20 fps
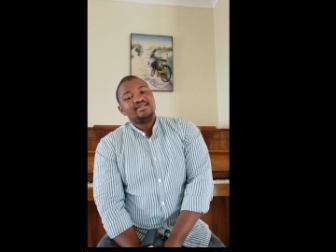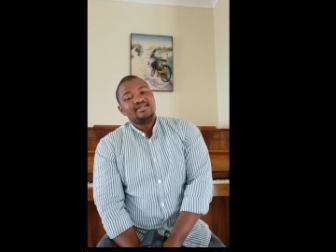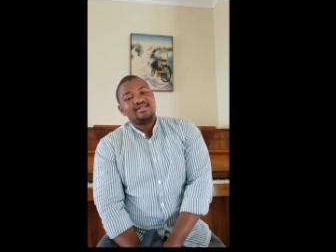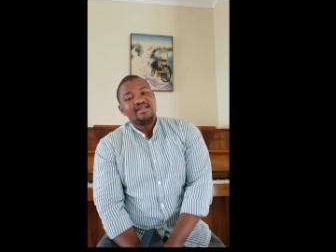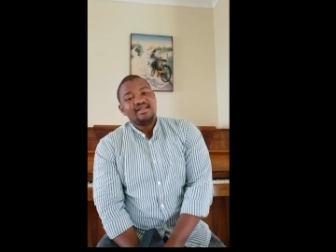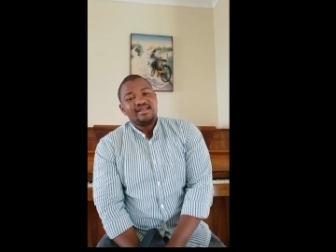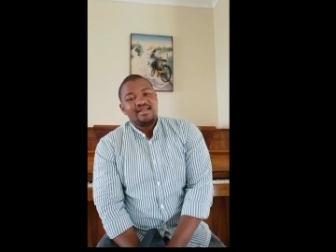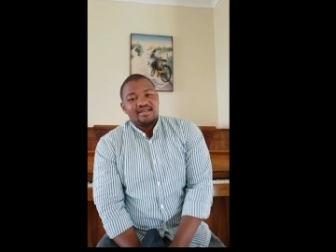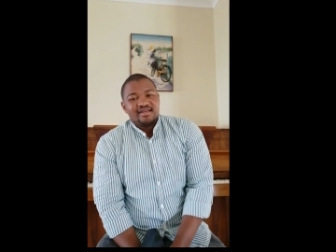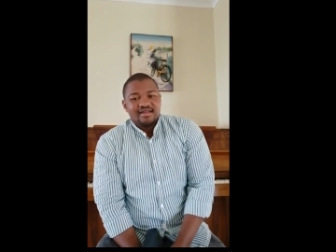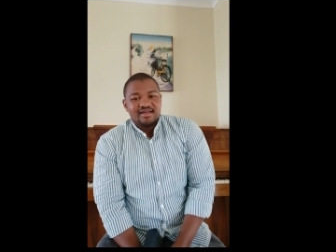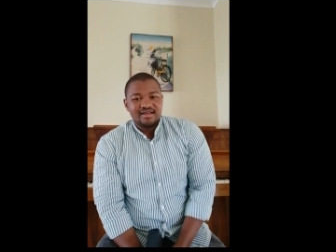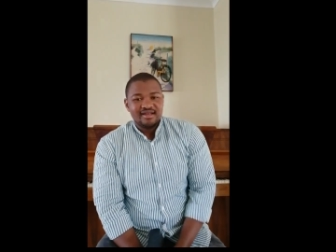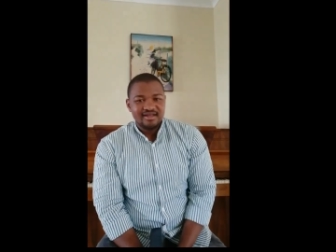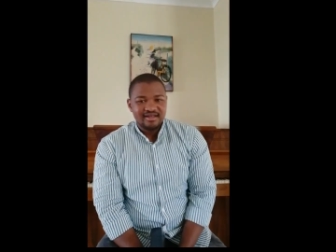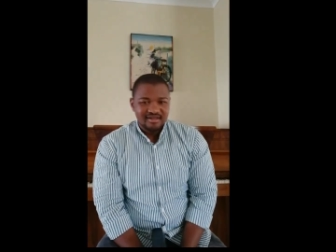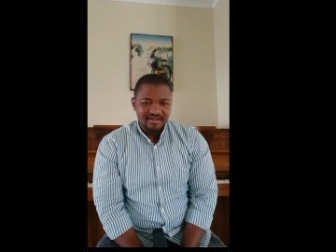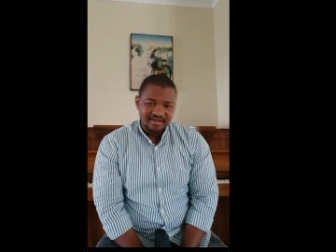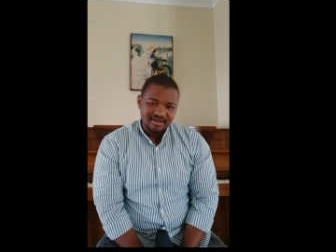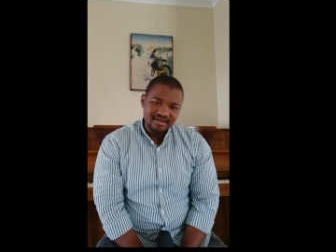sitting
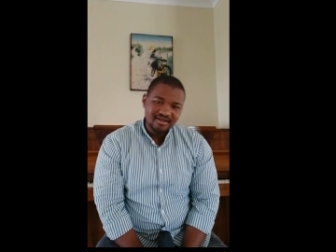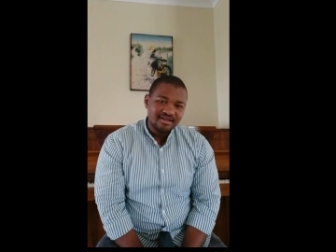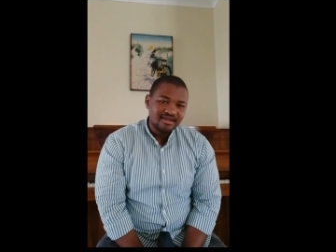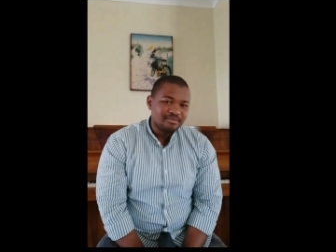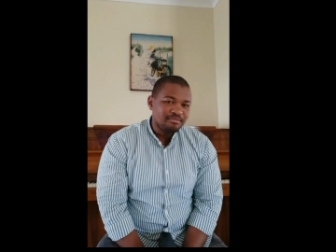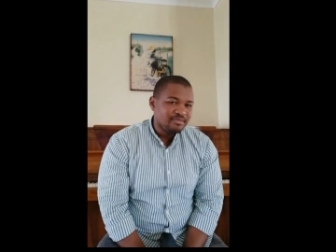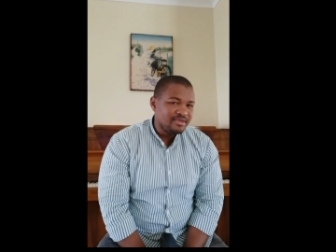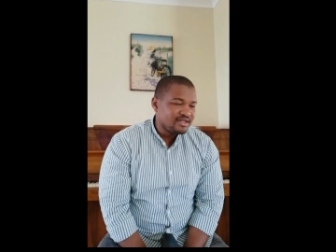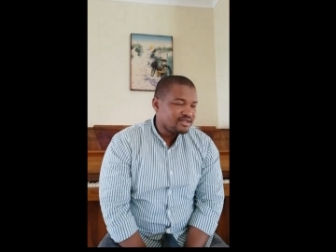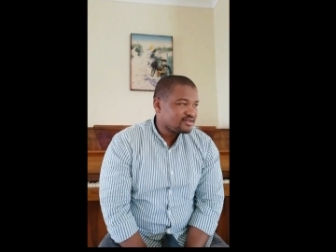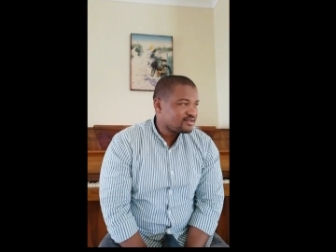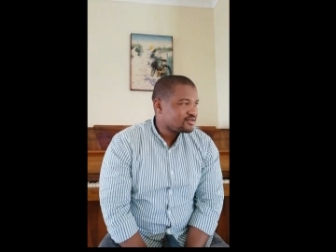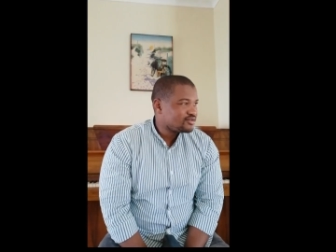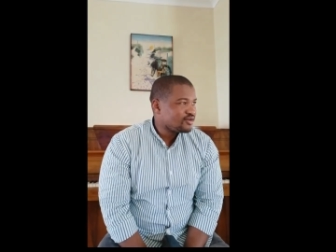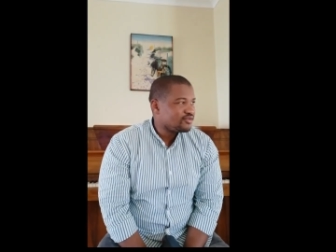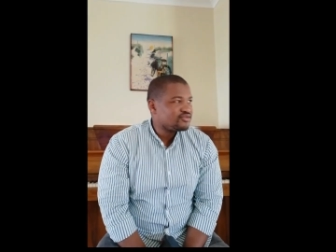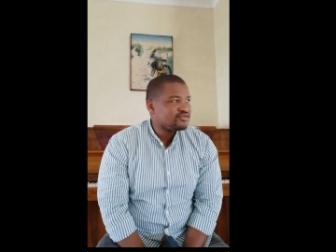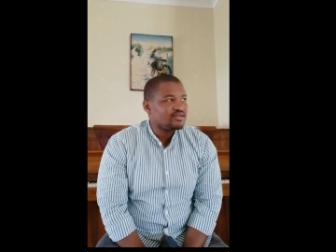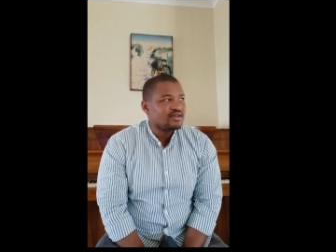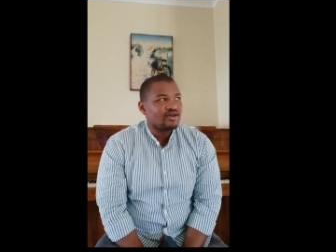here in the
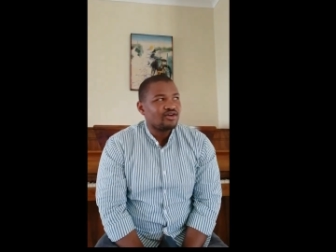midst of